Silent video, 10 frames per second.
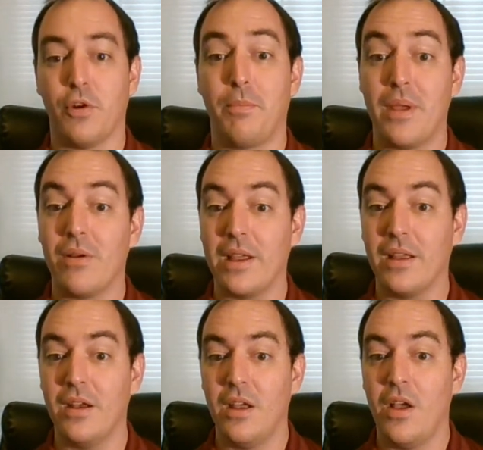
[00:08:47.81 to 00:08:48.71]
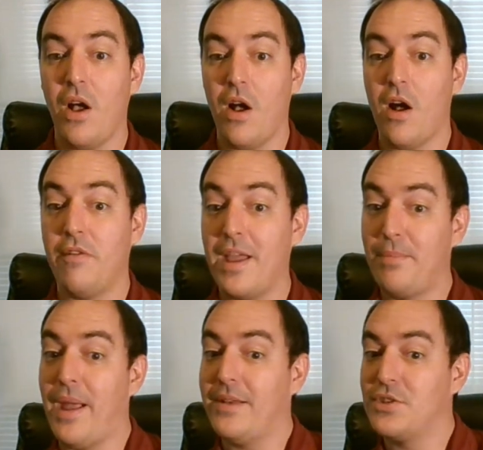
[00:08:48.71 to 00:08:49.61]
for period of
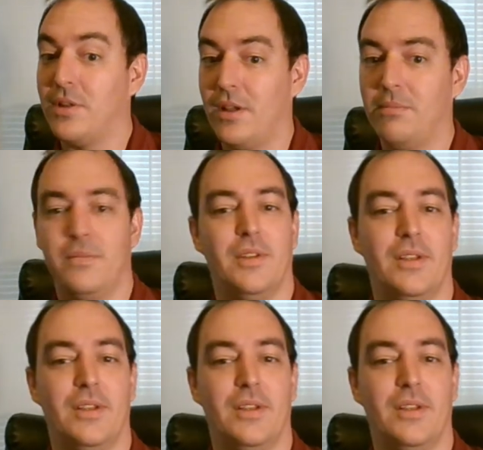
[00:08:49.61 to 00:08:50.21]
a pendulum.